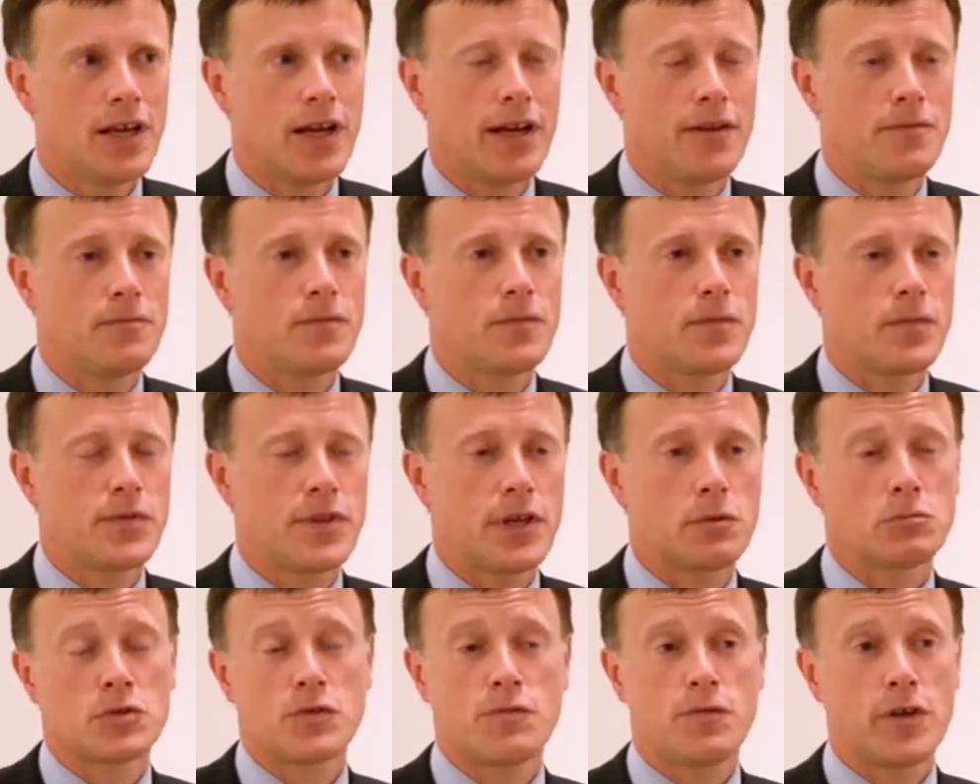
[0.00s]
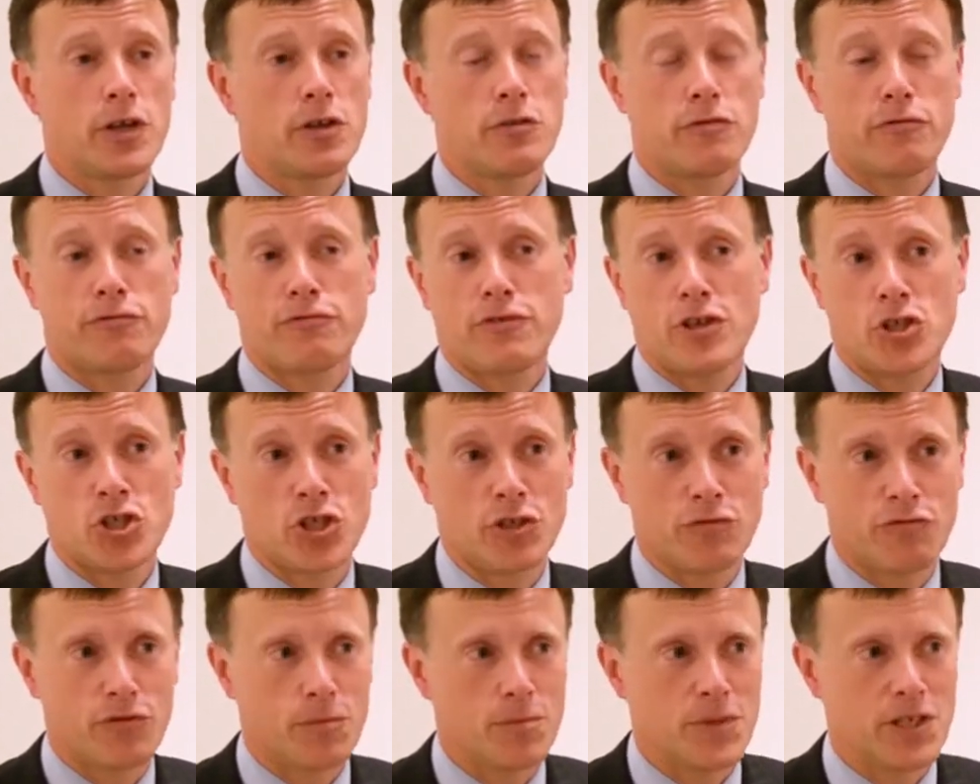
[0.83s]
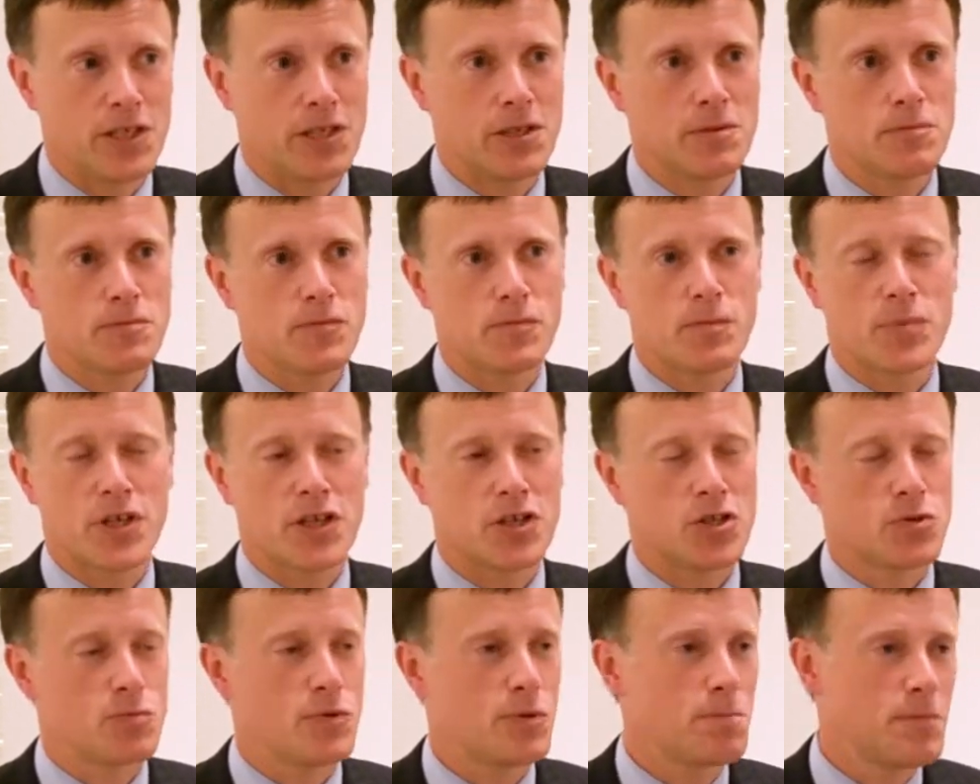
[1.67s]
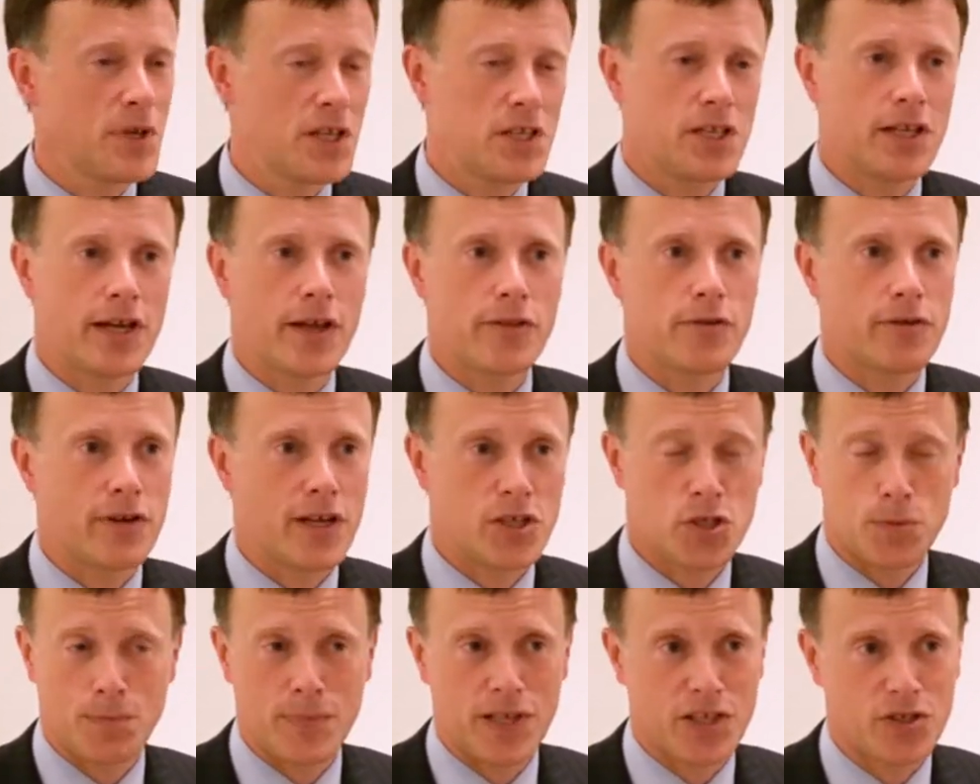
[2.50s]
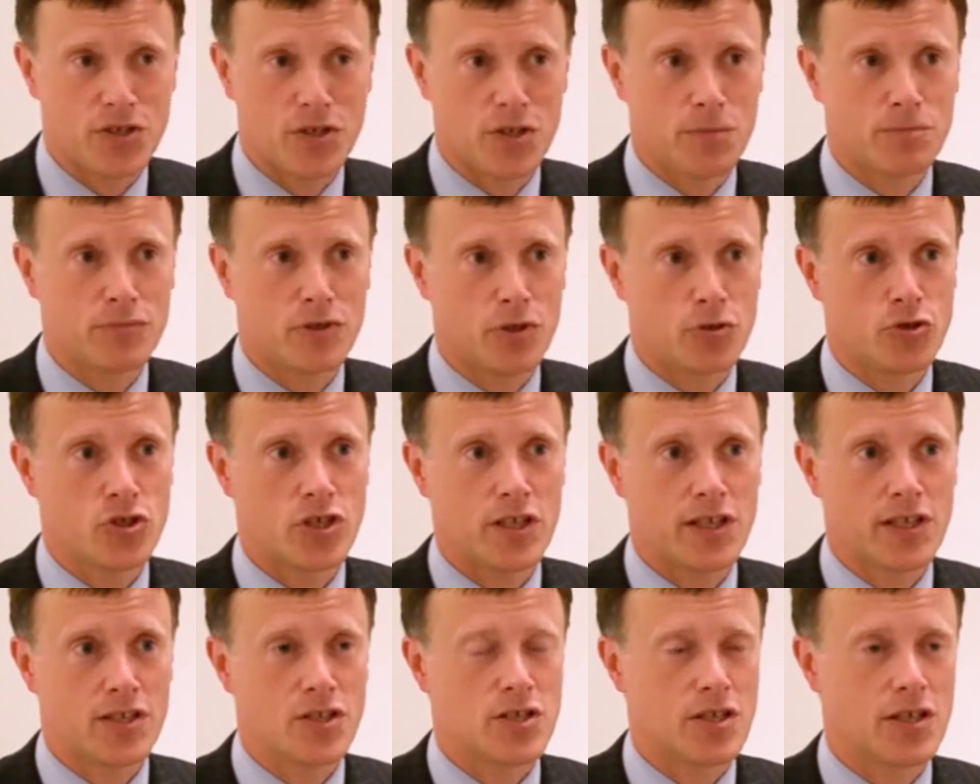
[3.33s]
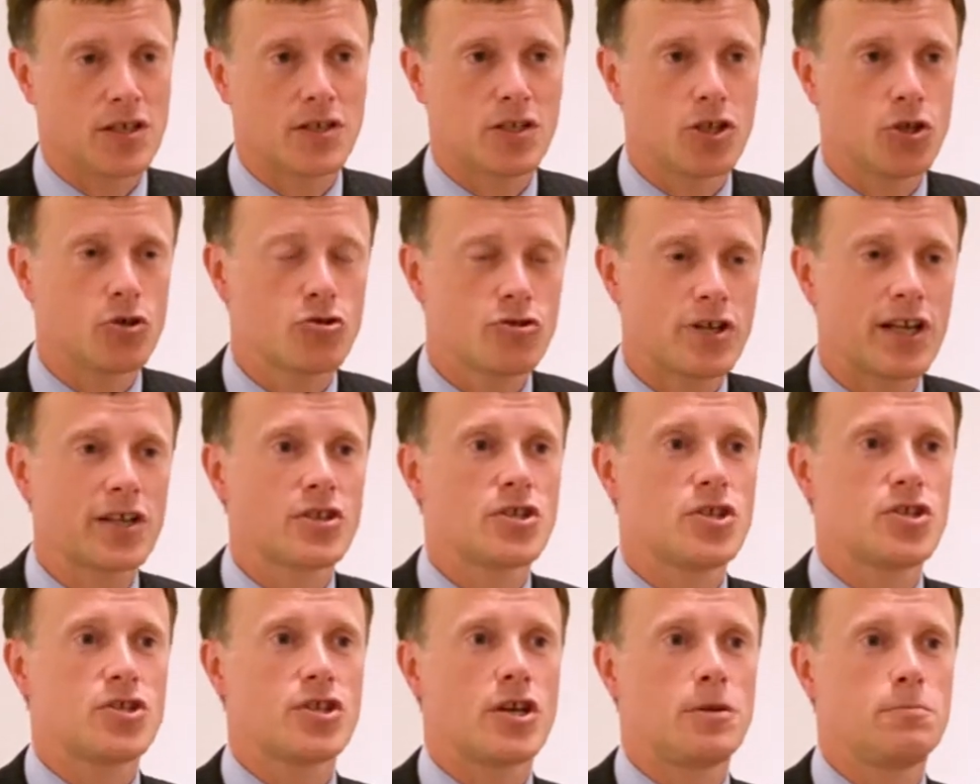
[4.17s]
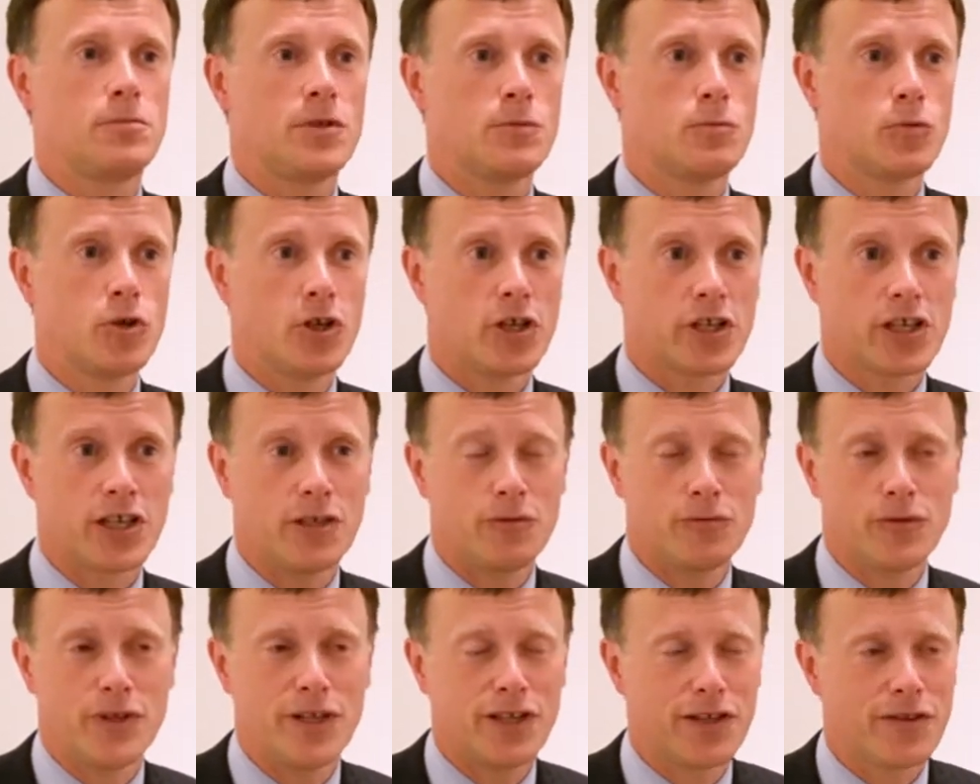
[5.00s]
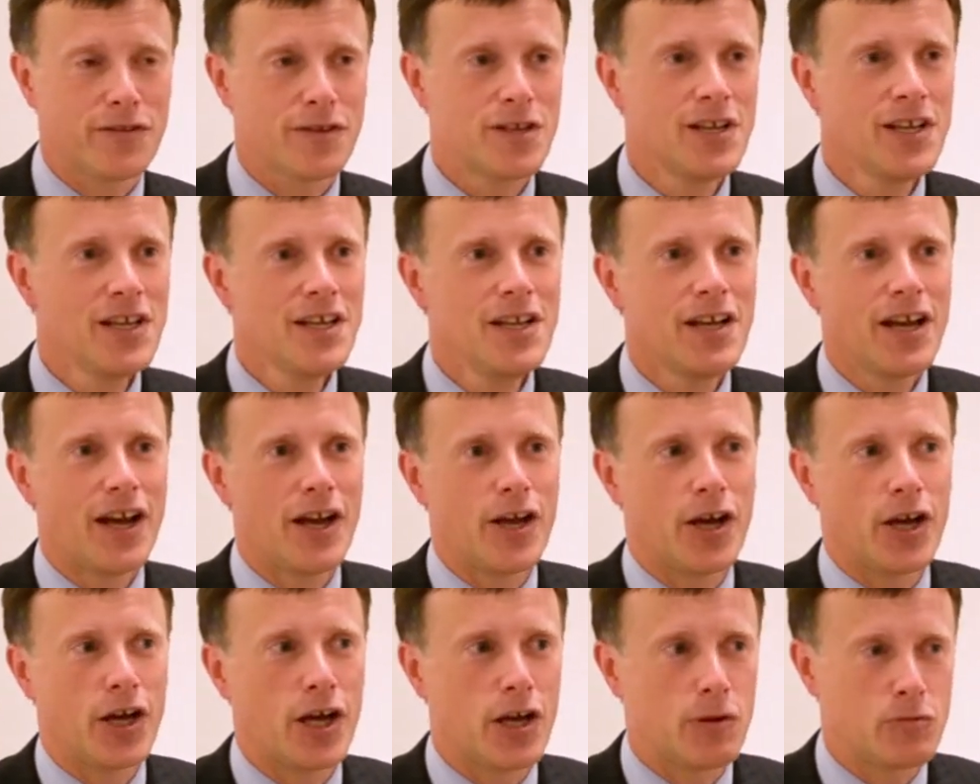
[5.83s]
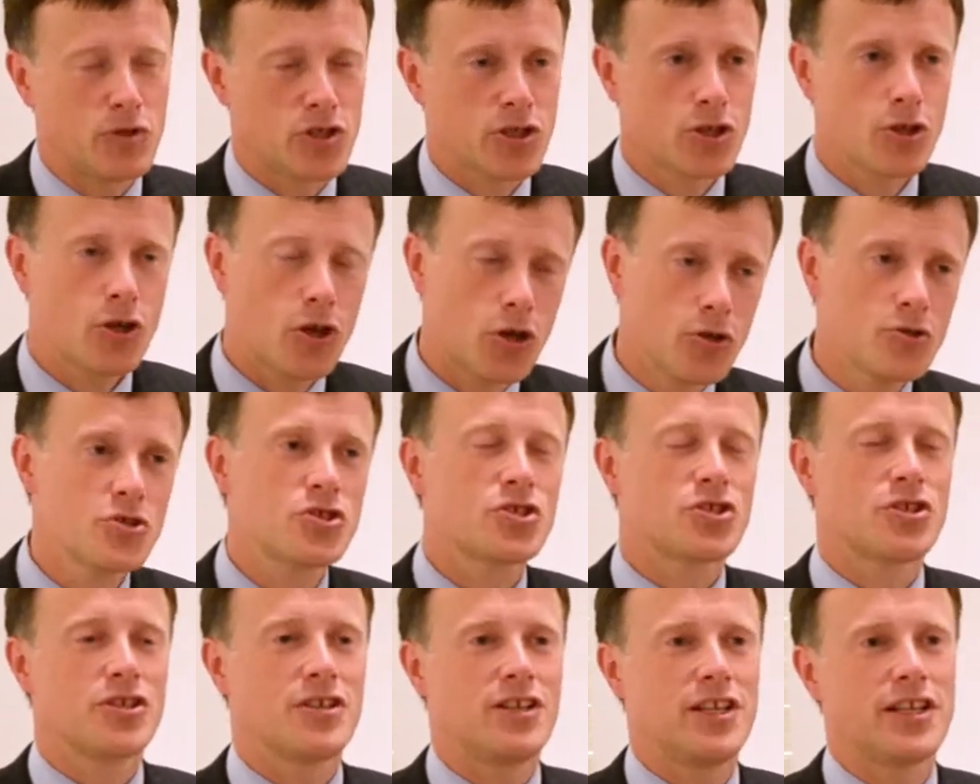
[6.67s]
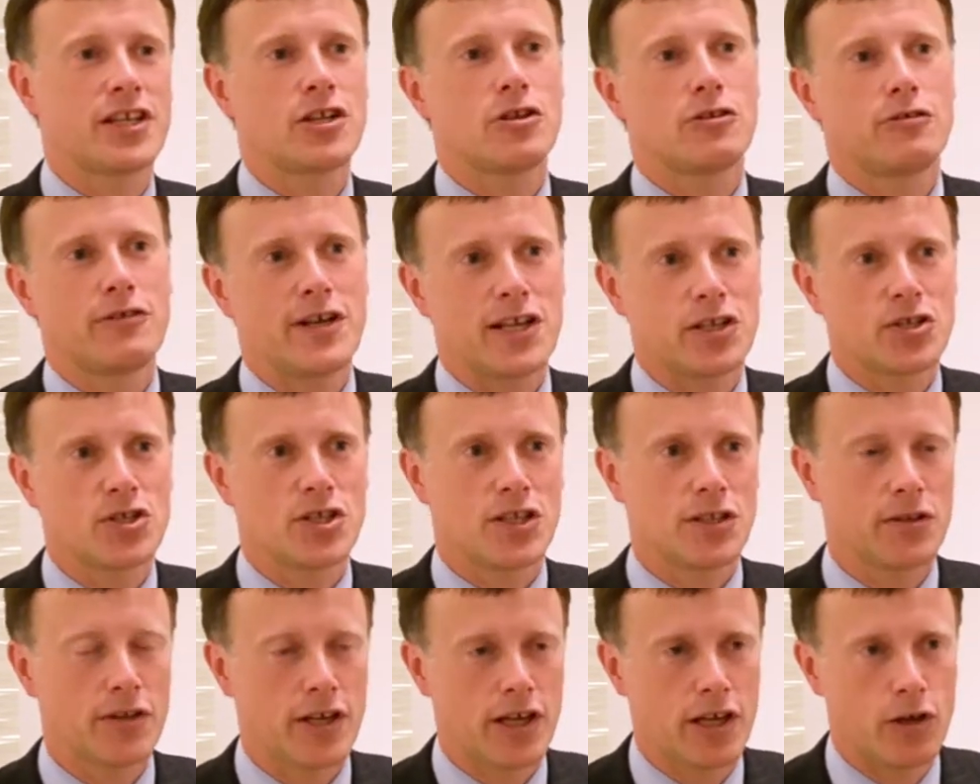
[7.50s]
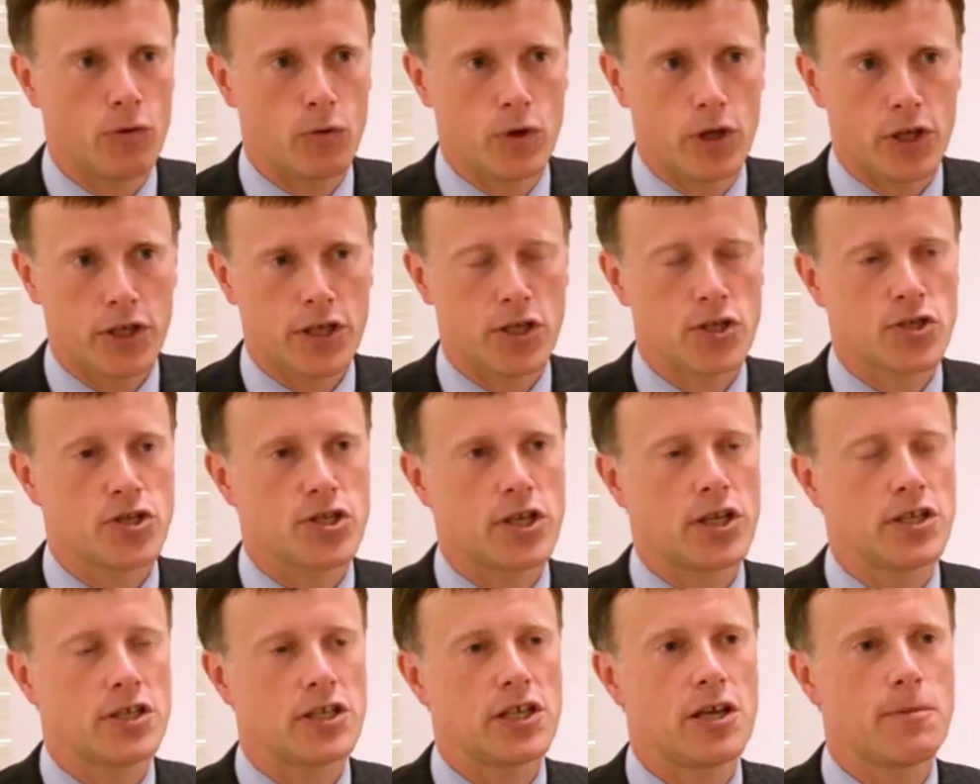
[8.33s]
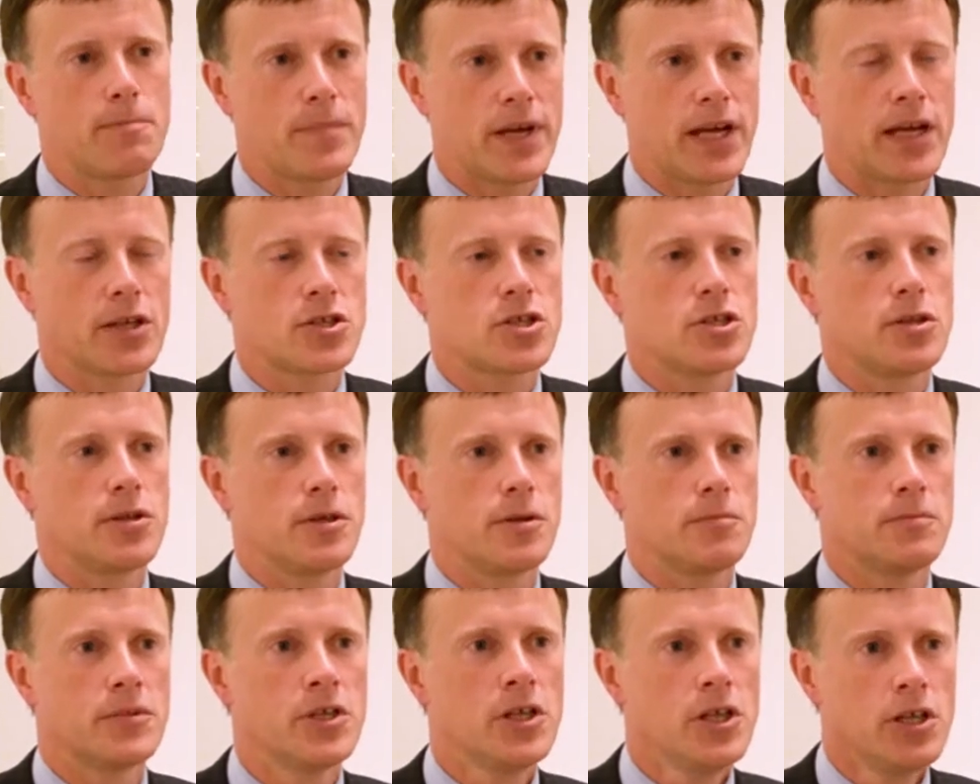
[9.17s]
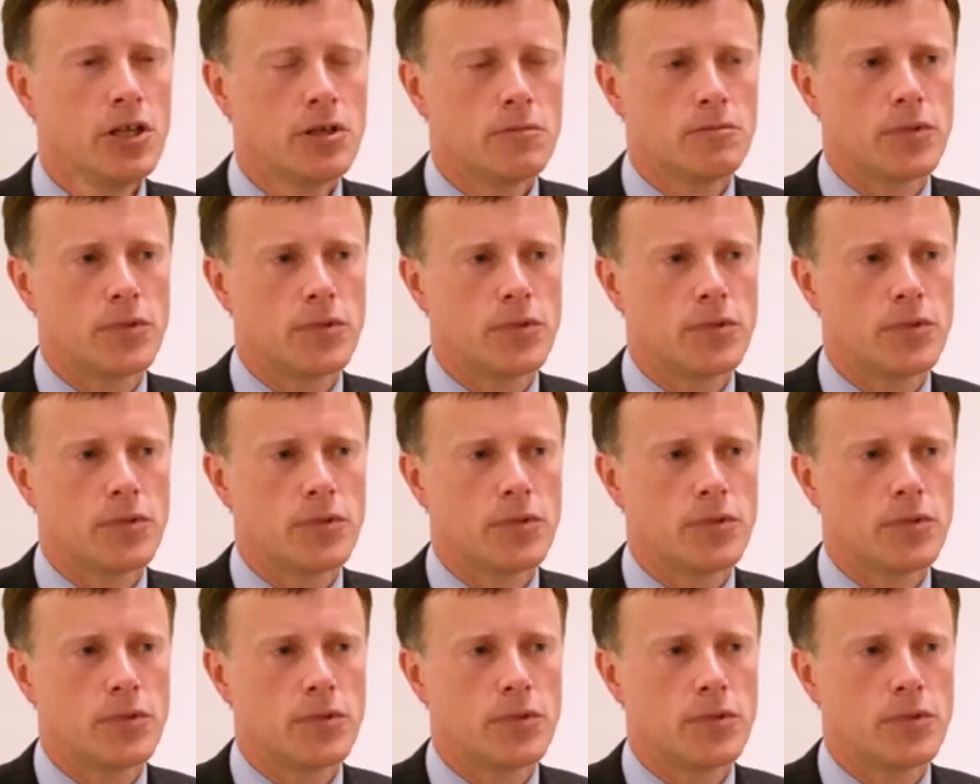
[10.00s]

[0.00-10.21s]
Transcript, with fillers: And that was very refreshing for me because with many other aspects of the project and contractors I've been working with, uh, I was constantly correcting their work and sending it back to them.